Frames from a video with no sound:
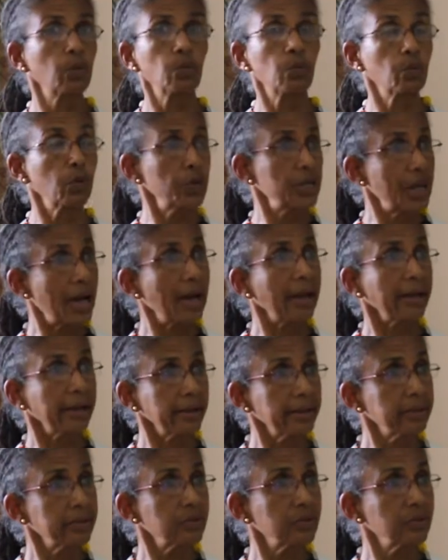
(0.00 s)
were dying.
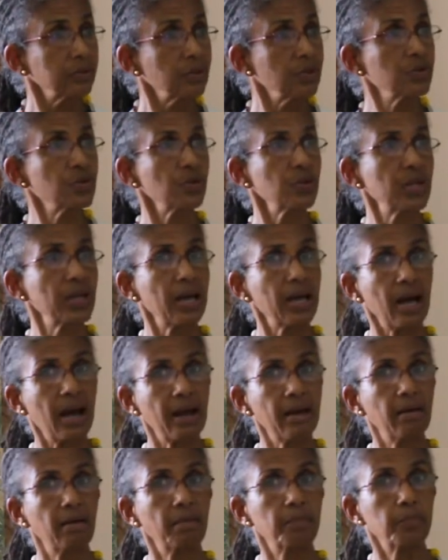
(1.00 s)
So they
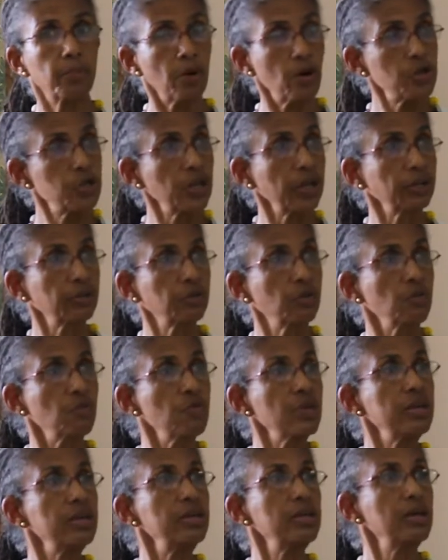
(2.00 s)
had a project to
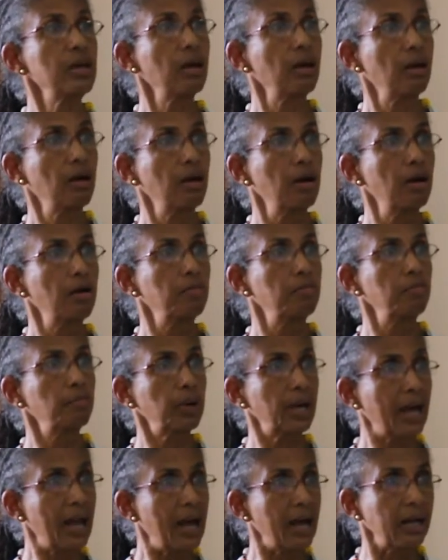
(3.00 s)

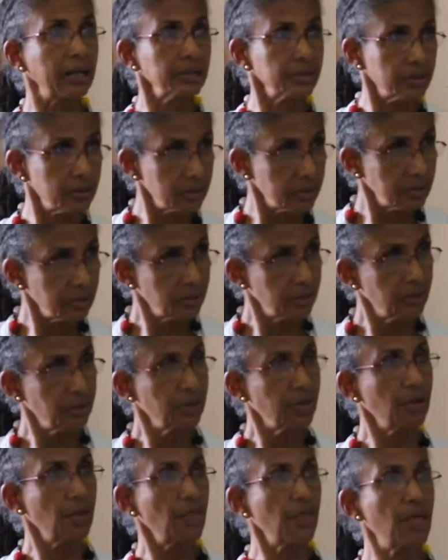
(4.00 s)
replant
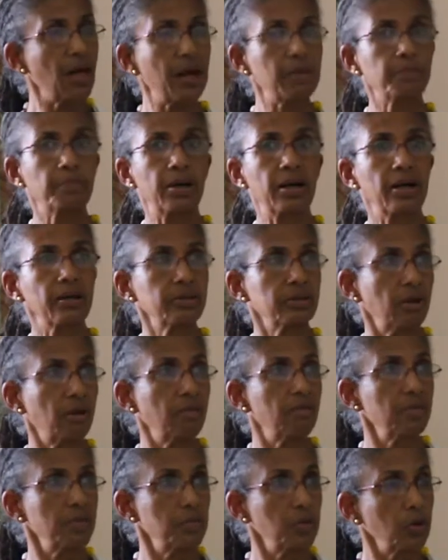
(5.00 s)
that part
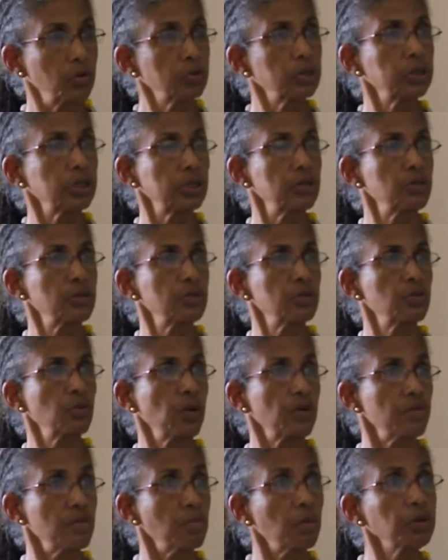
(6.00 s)
of the mountains
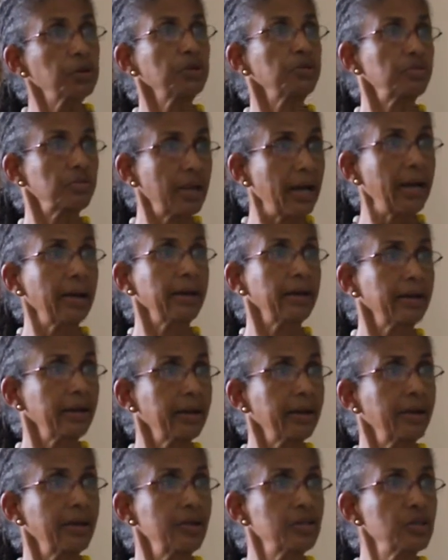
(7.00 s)
where the butterfly
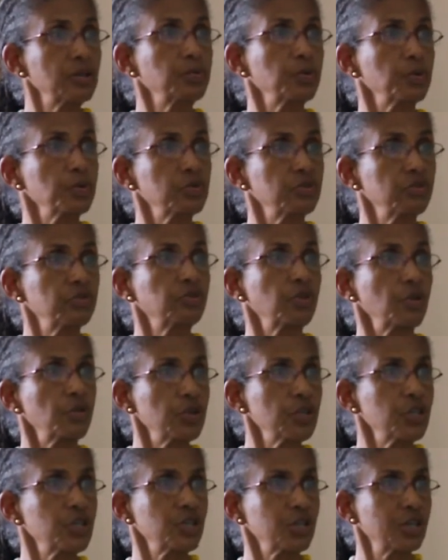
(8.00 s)
is supposed to
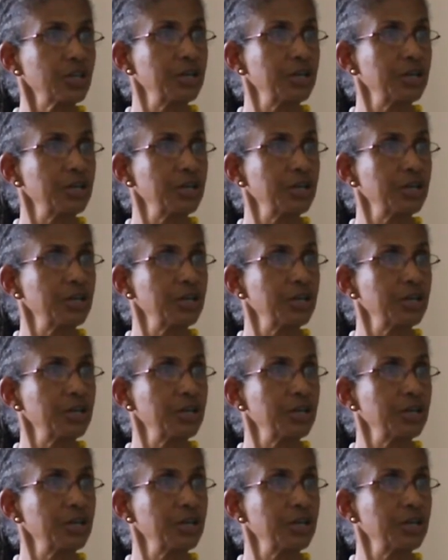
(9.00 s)
flourish.